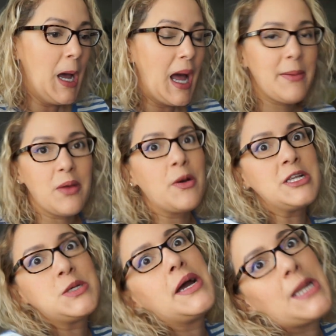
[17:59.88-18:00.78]
I mean, when
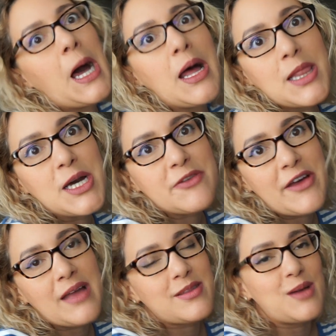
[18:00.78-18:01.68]
do I not look
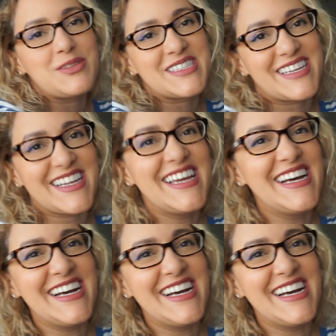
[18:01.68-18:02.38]
fat? No, I'm just kidding.